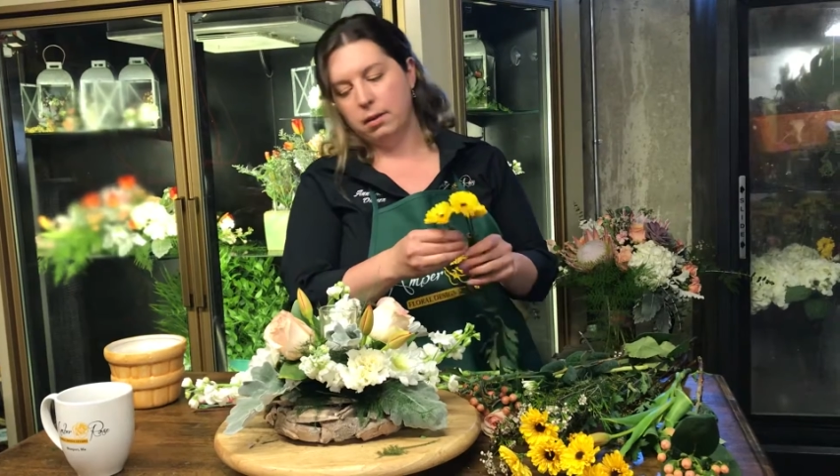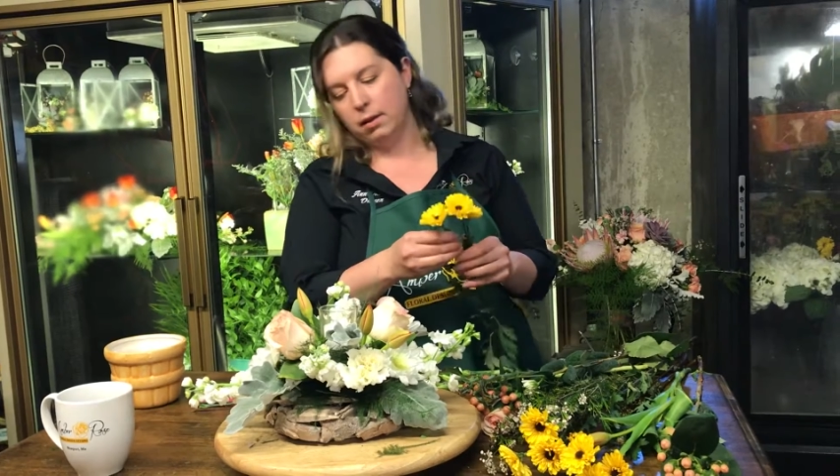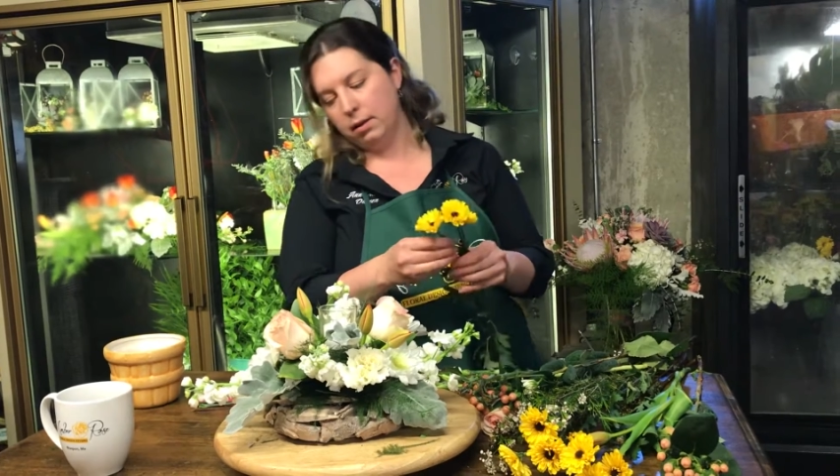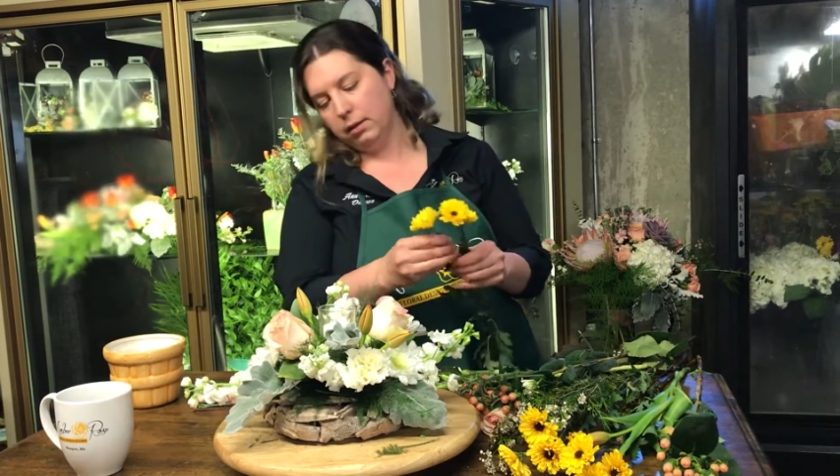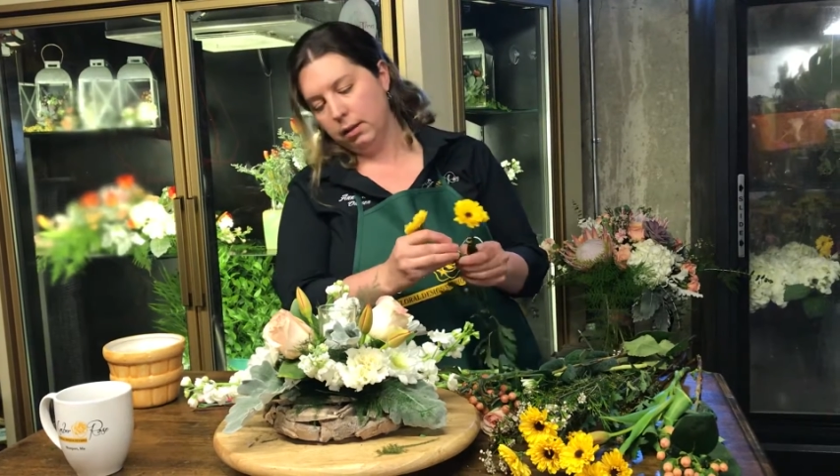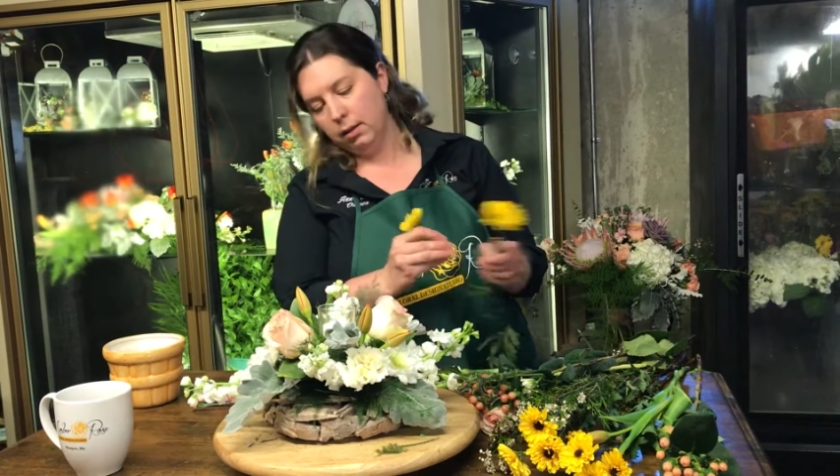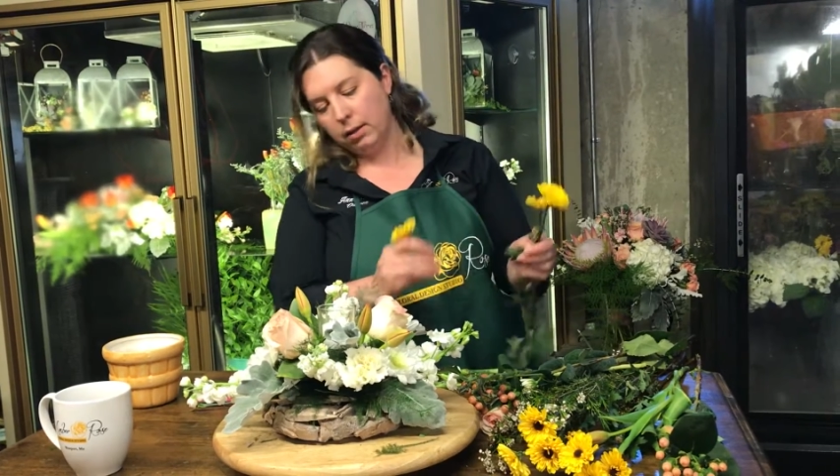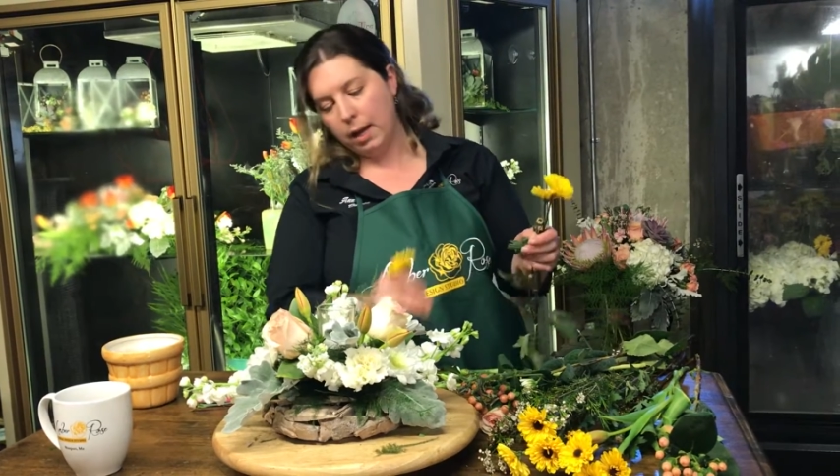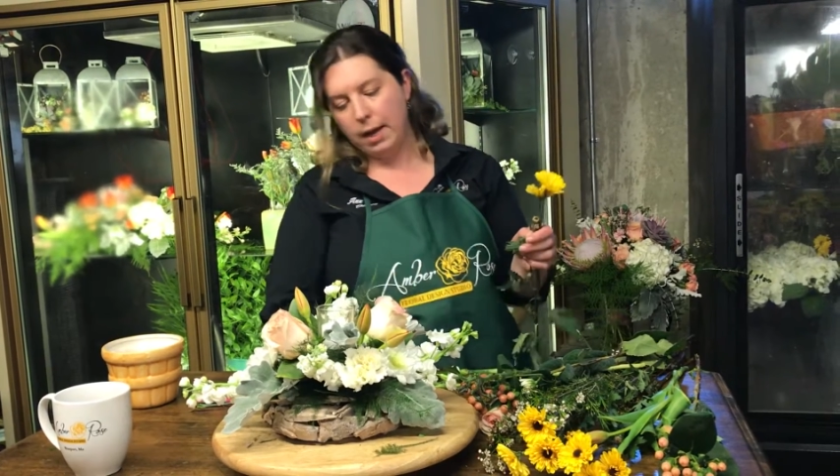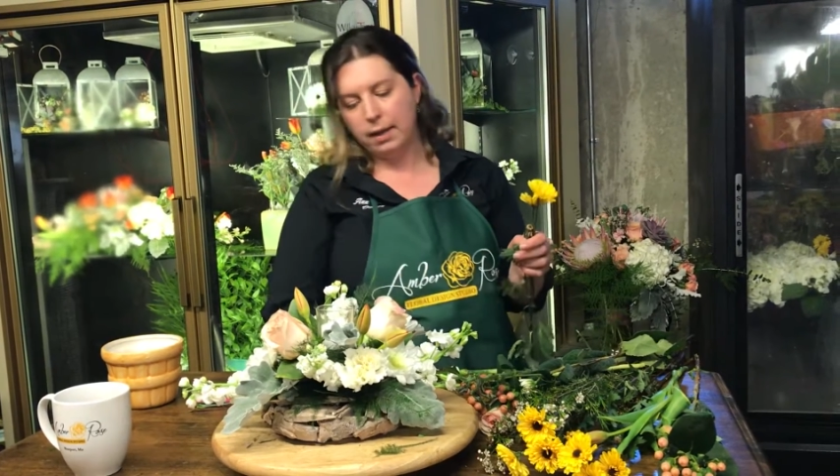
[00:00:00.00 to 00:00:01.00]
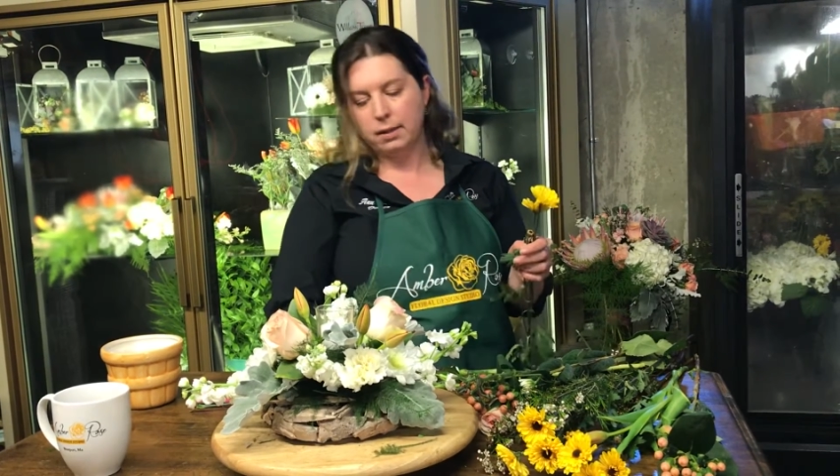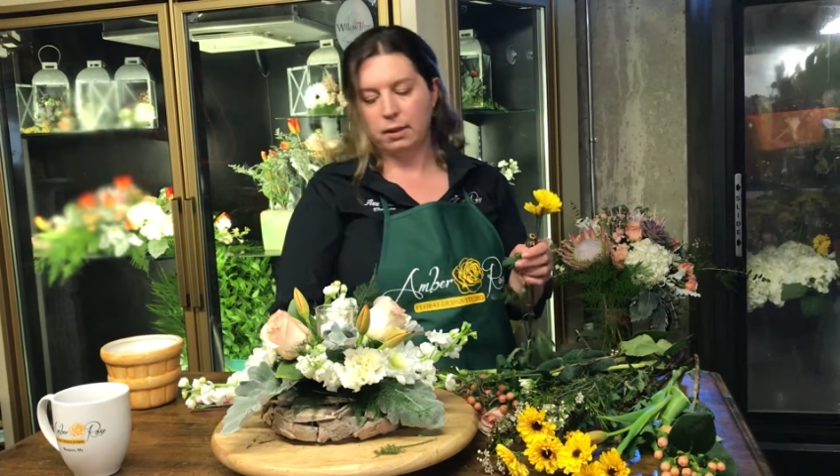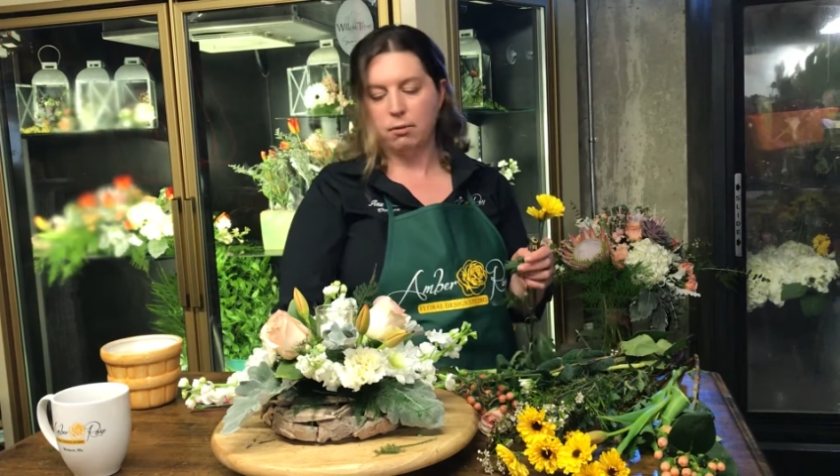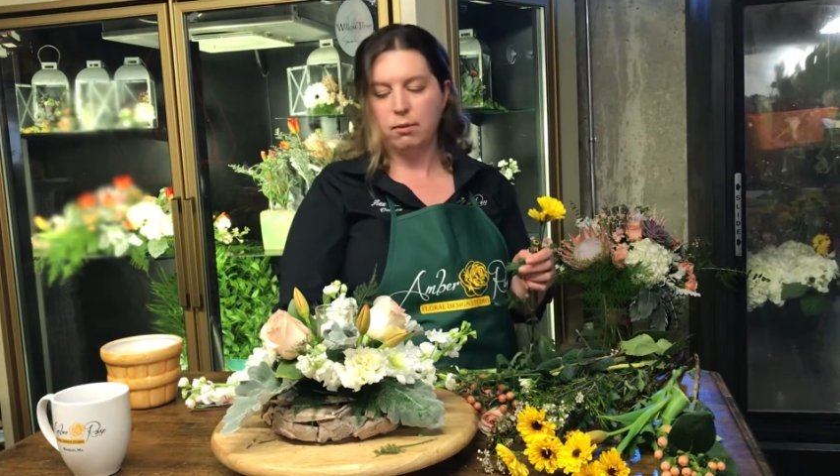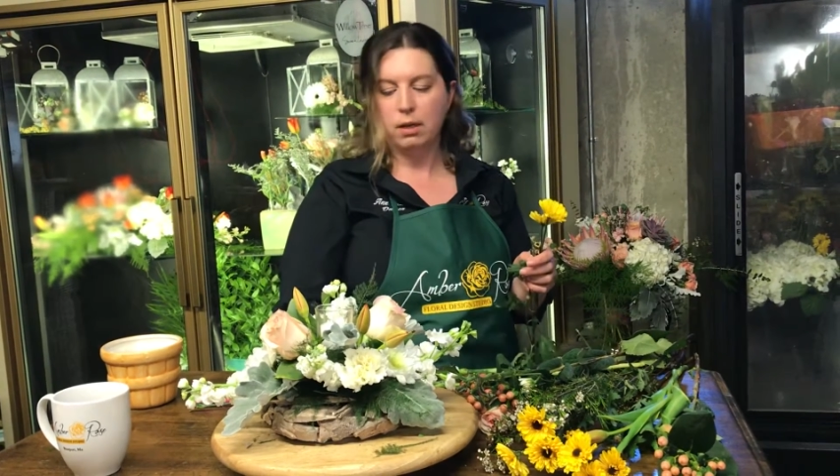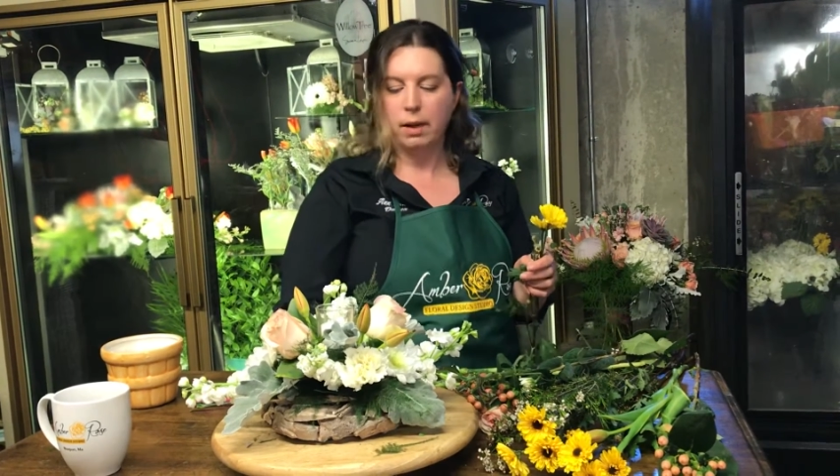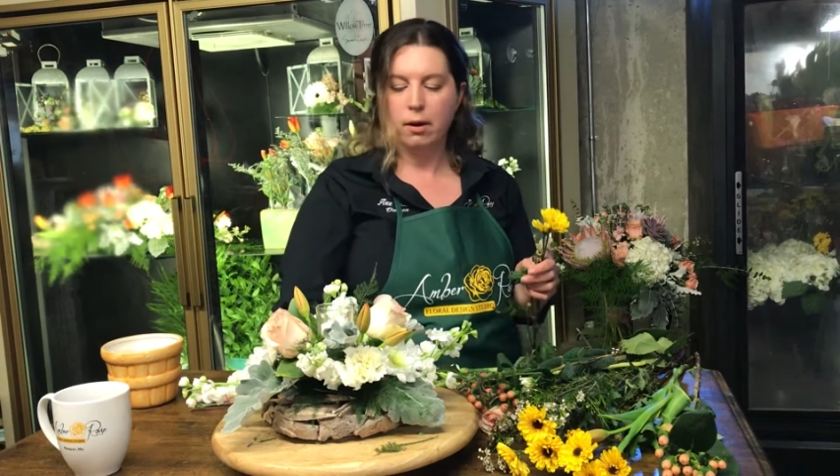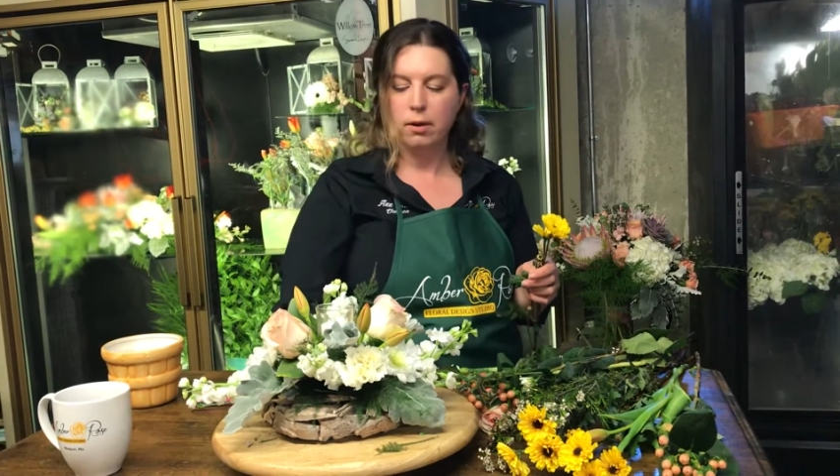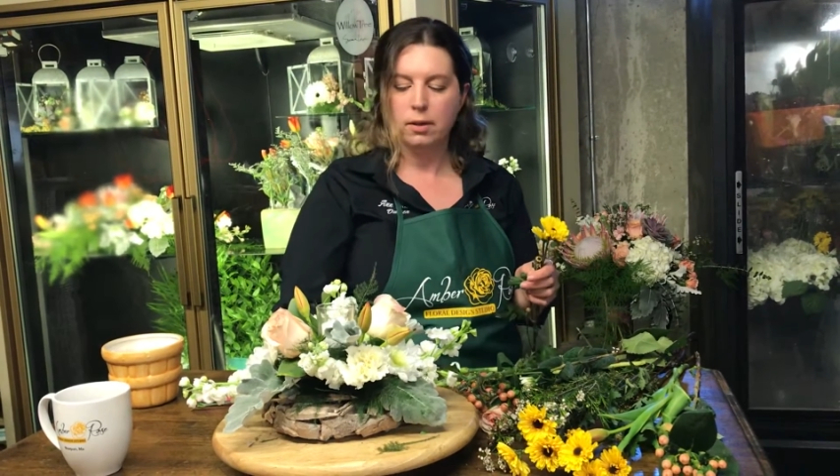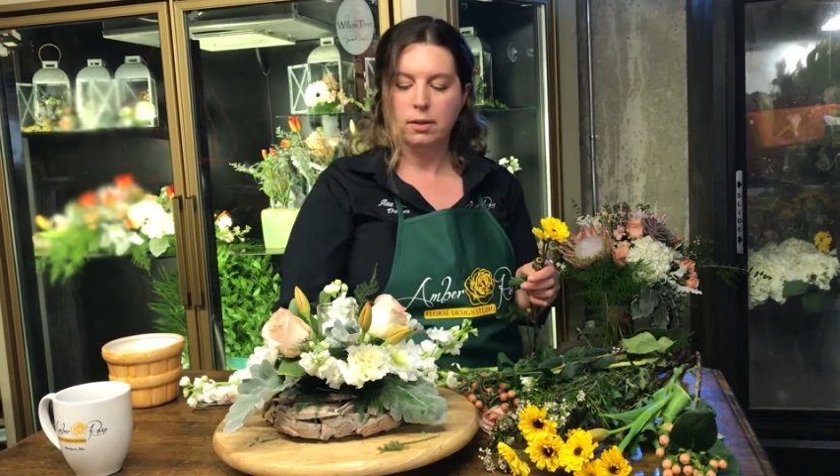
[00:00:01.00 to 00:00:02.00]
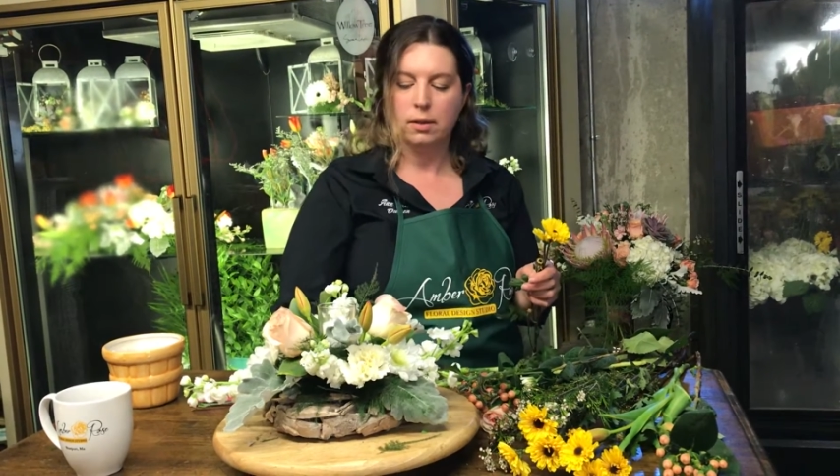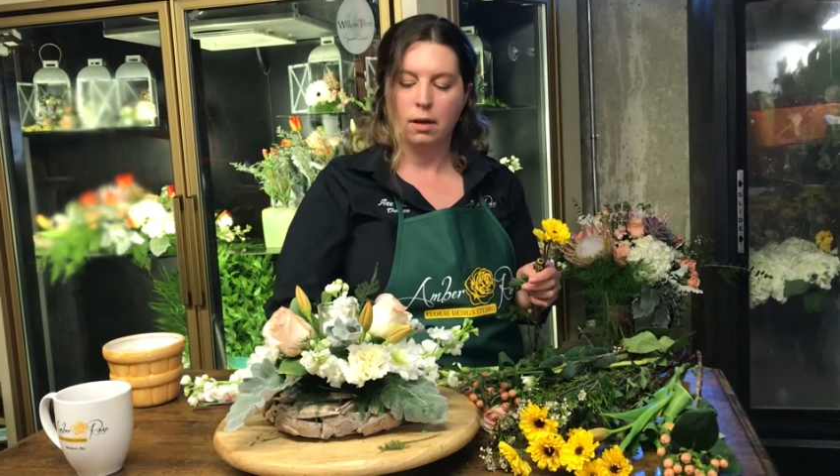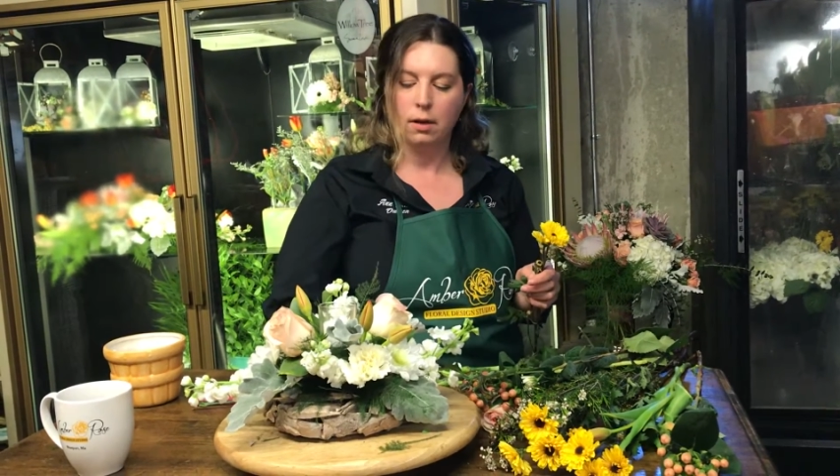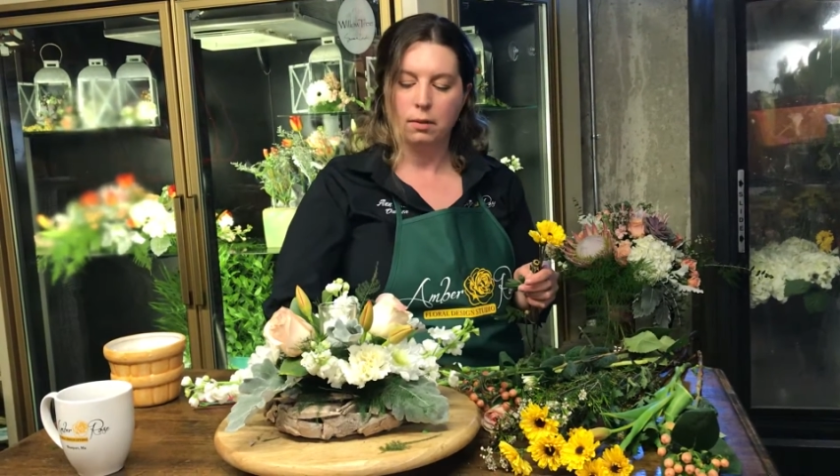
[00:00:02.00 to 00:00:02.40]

the little guys like the ring bearers,